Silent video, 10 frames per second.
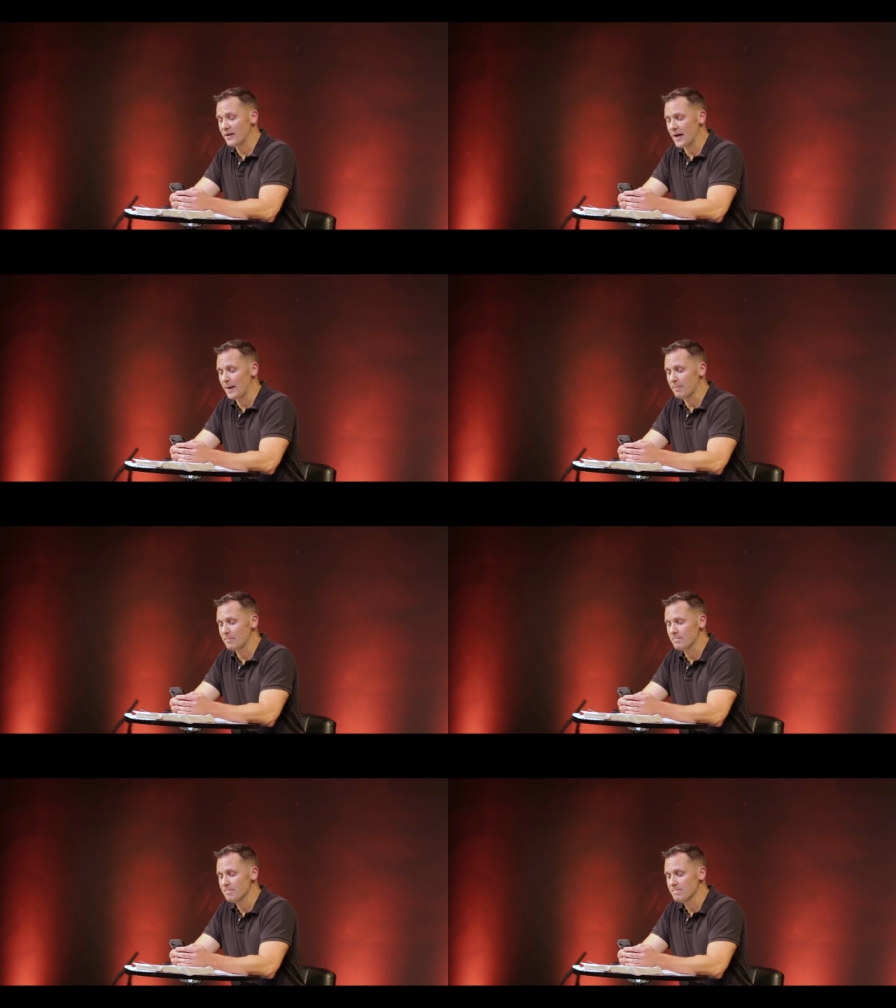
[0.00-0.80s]

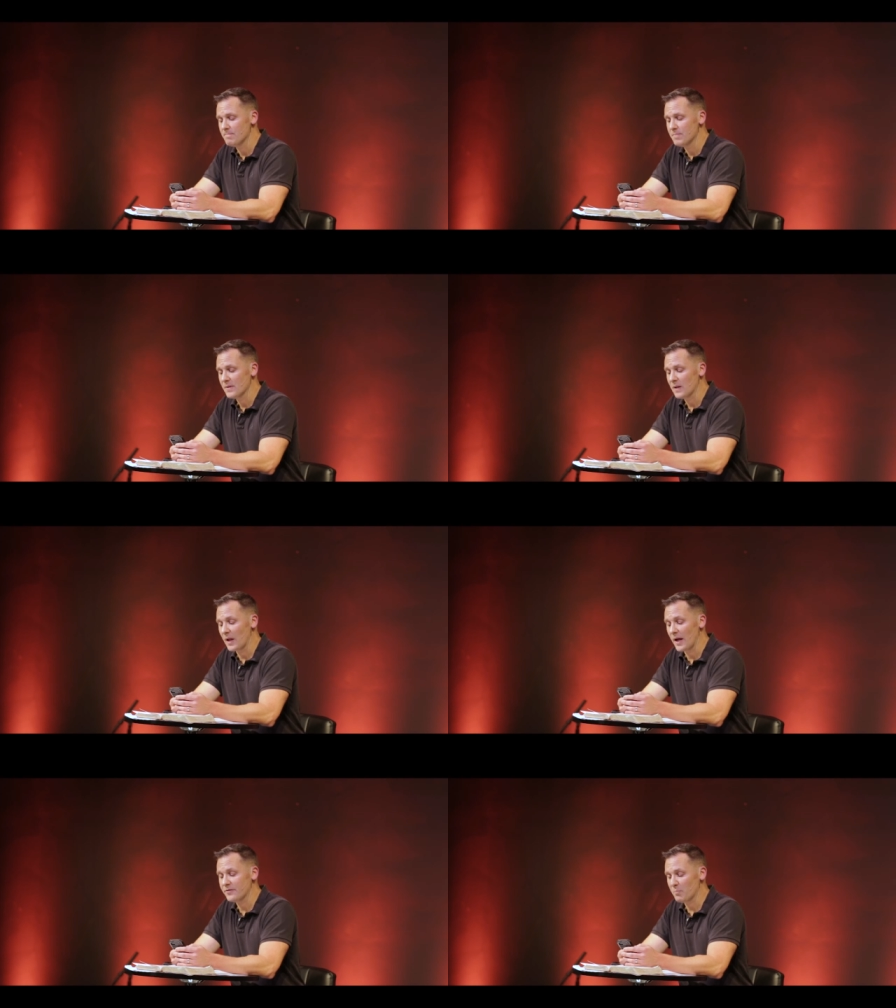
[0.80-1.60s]
um,
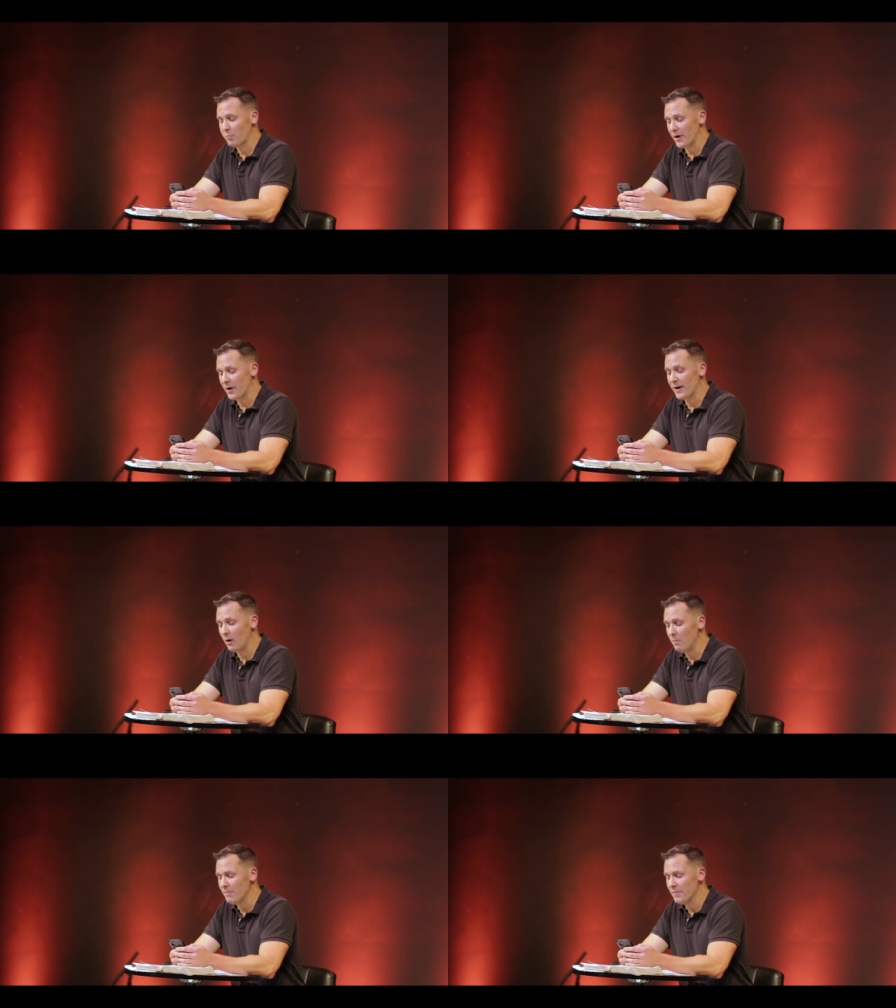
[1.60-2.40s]
lots of prayer
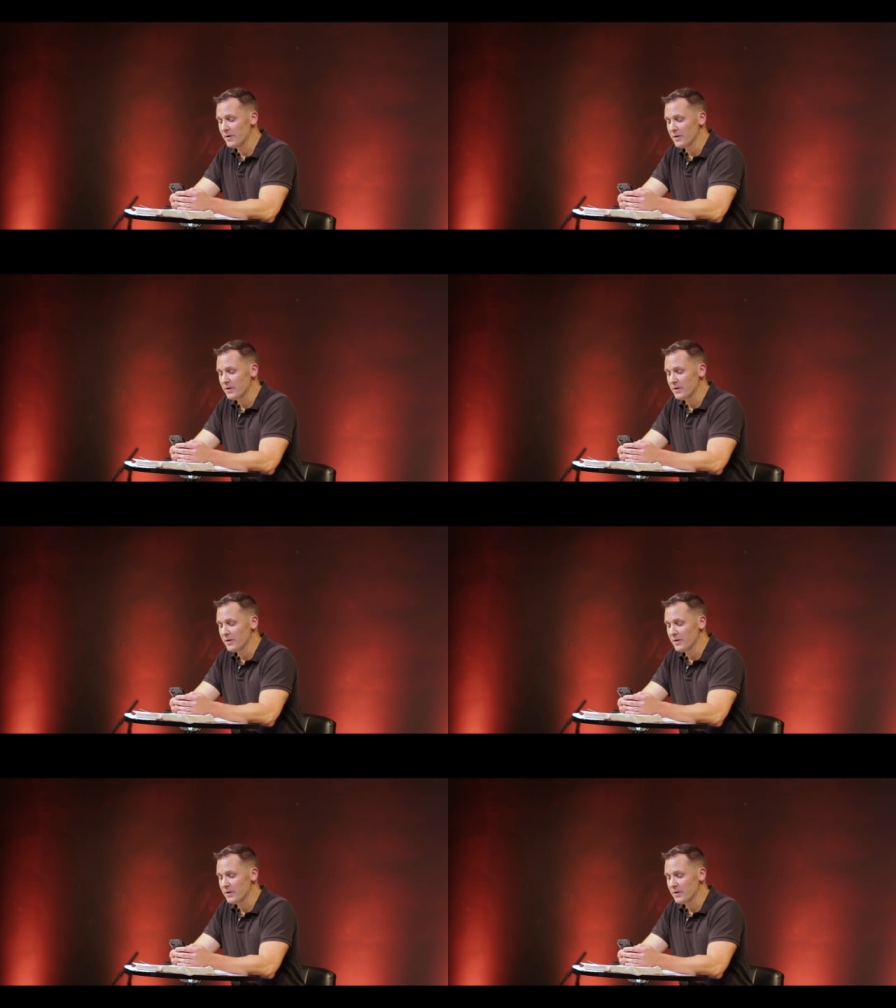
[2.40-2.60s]
help.